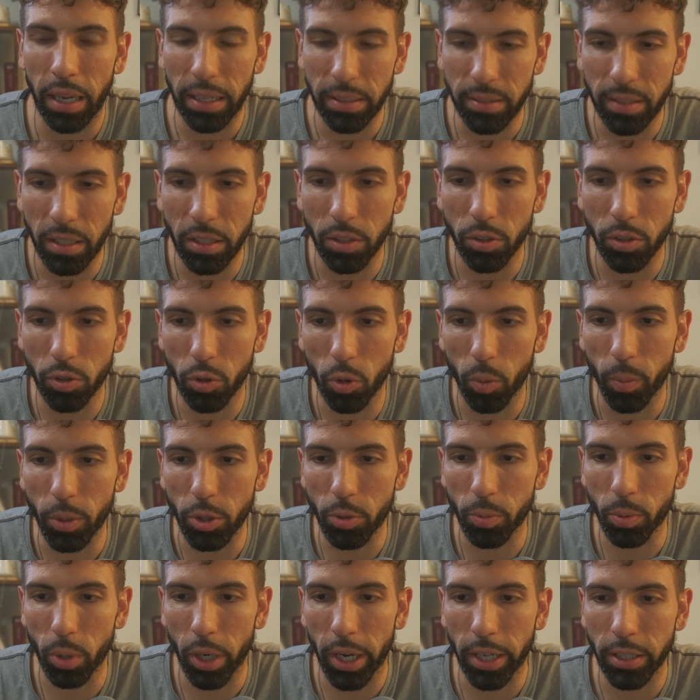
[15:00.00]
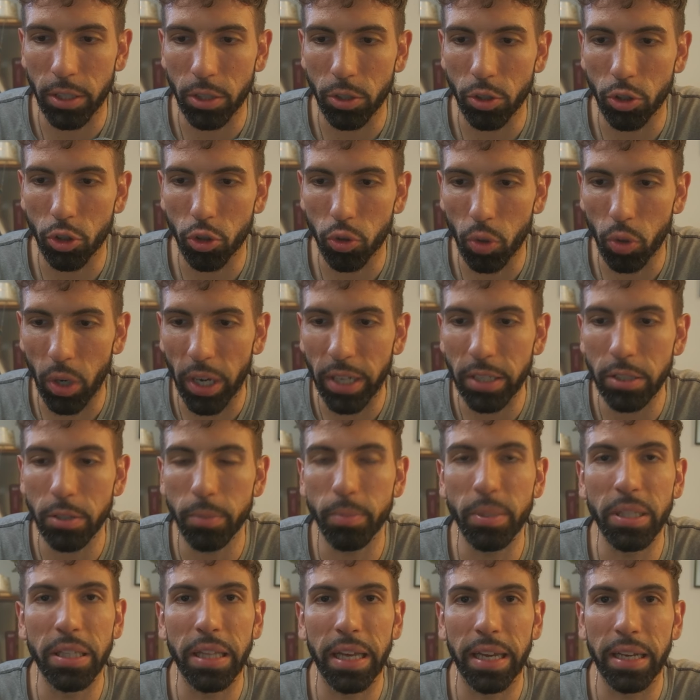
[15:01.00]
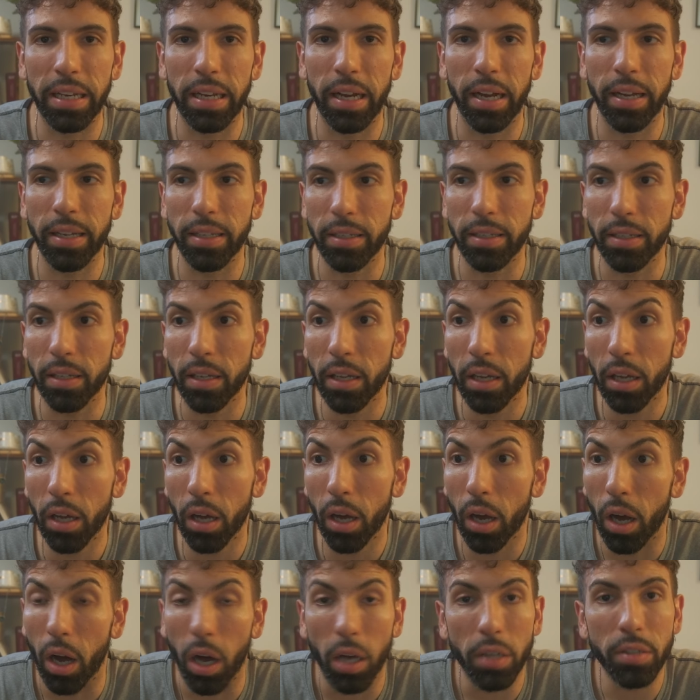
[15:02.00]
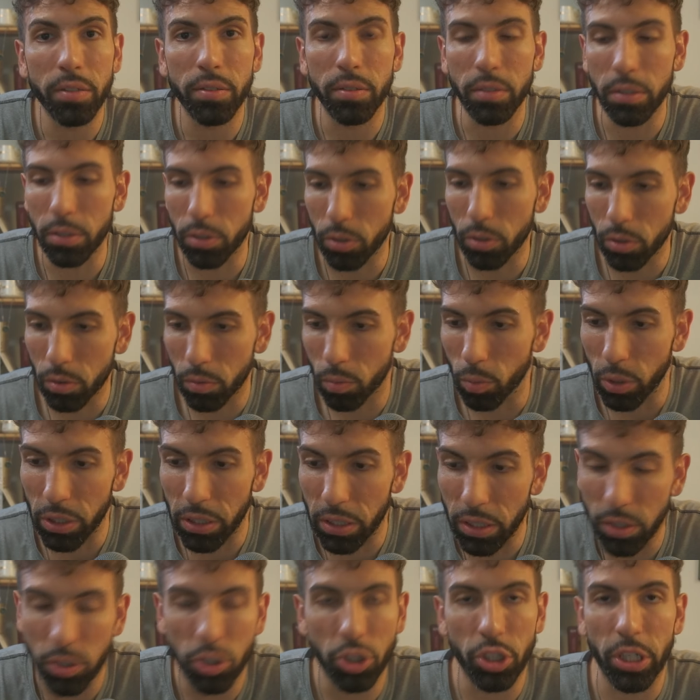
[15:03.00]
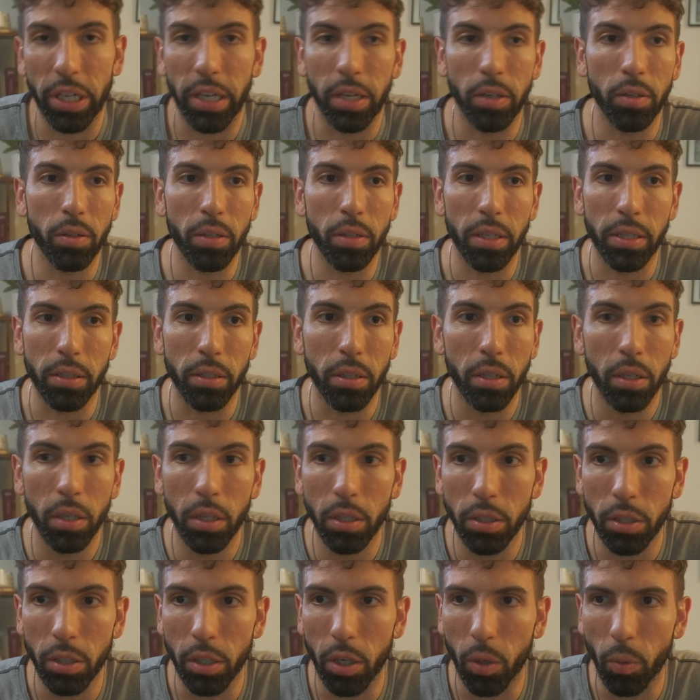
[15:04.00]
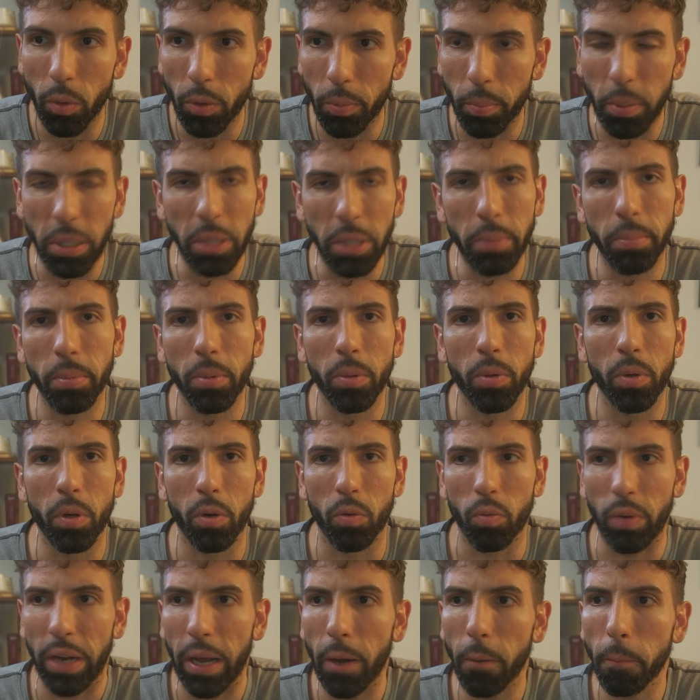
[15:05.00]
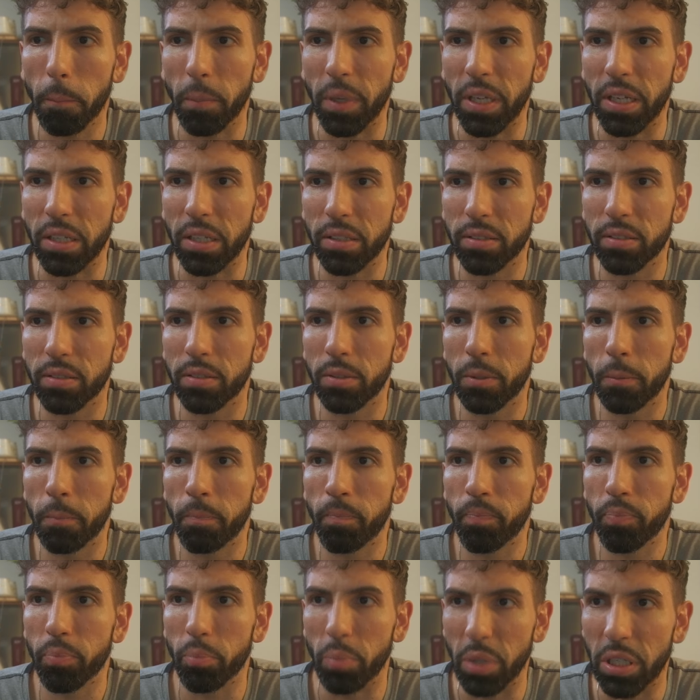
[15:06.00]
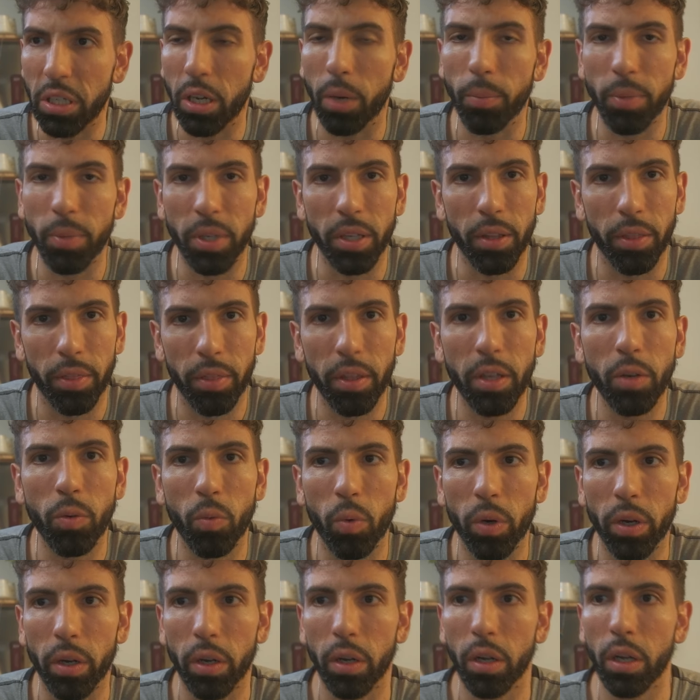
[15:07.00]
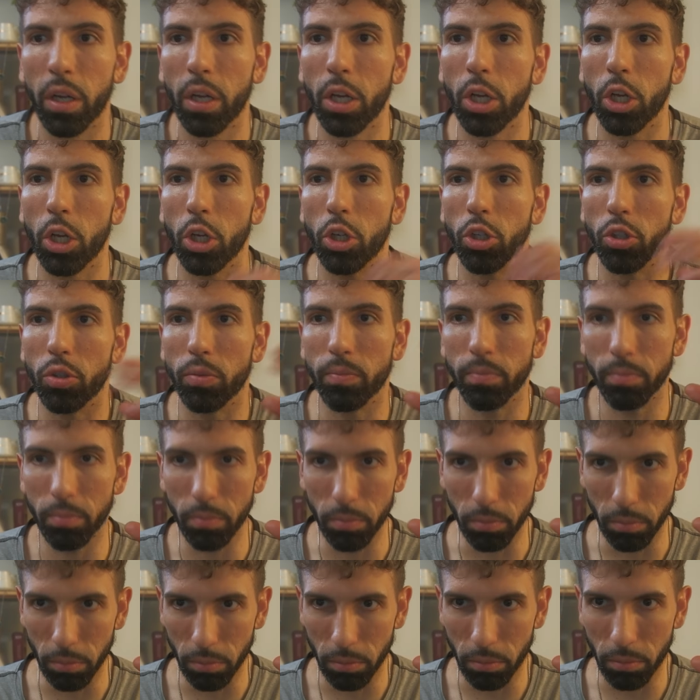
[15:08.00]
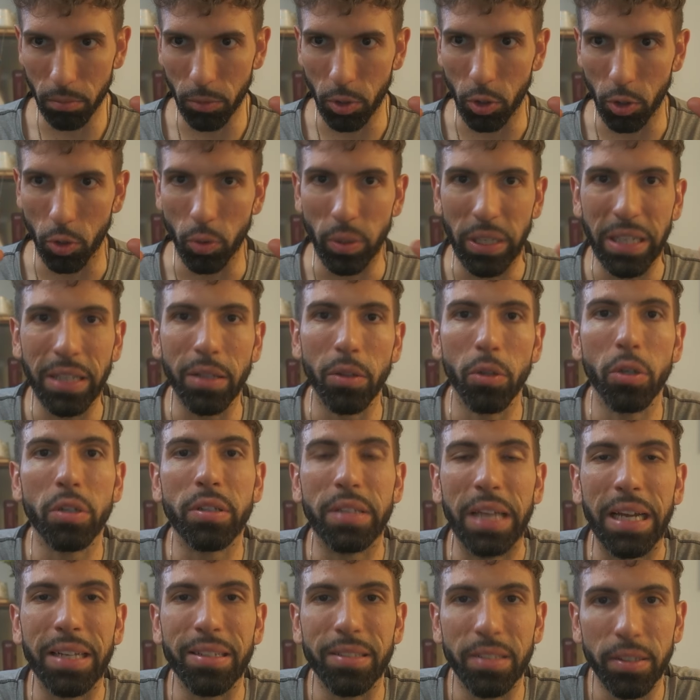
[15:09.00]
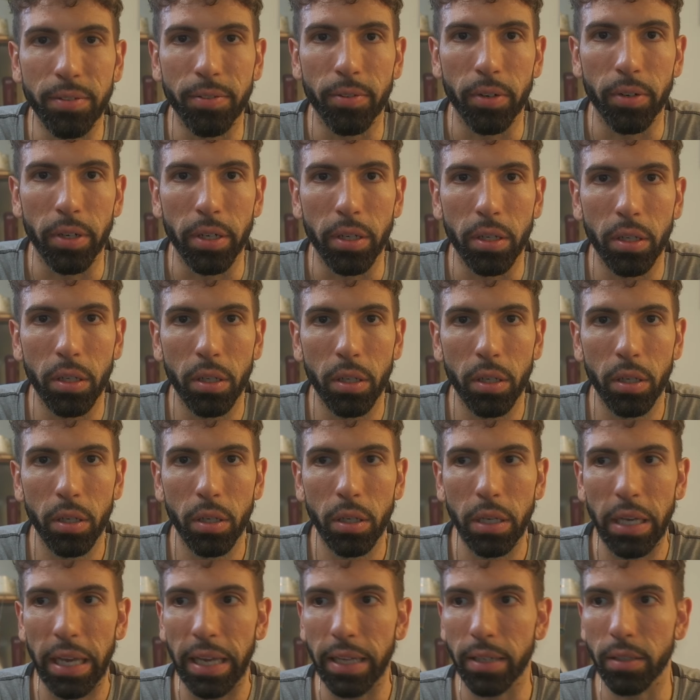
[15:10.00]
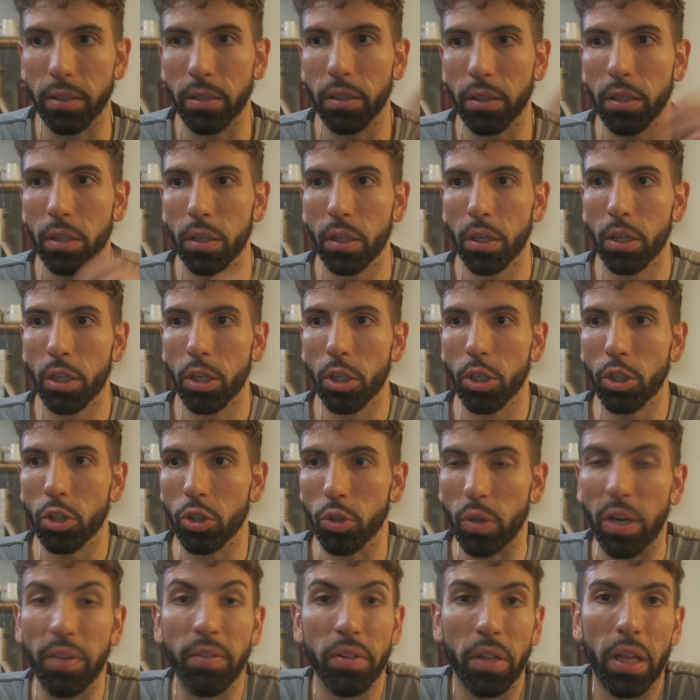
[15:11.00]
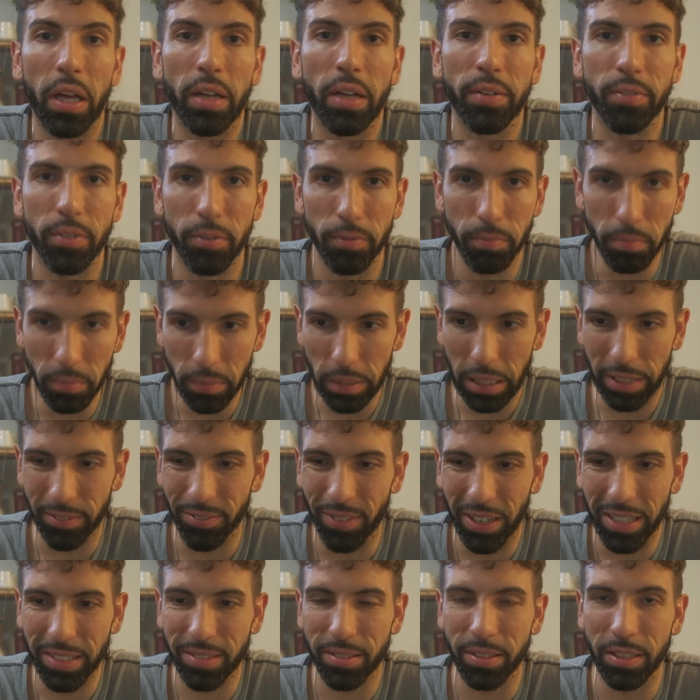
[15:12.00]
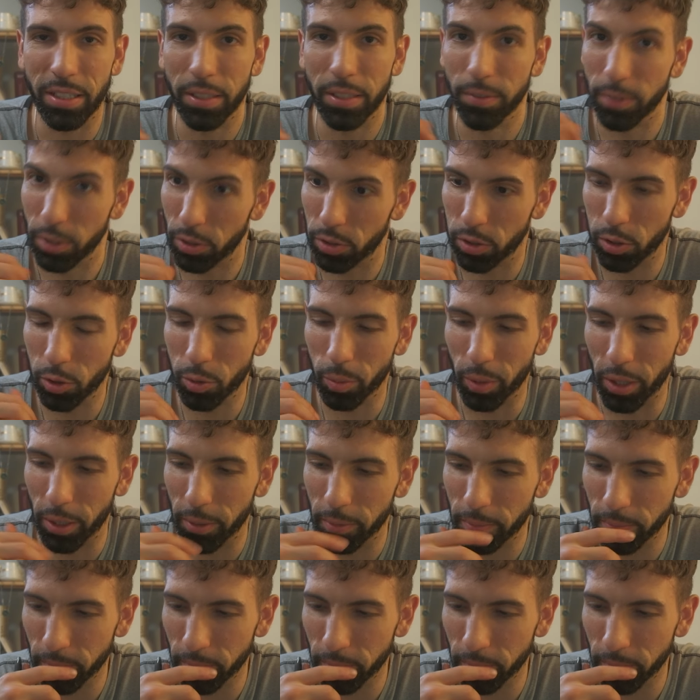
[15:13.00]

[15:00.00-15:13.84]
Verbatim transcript: i take so much pride in trying to be that guy and honestly with this channel and you know with people around me it's becoming a thing where you get looked at different and you have a lot of advice to give excuse me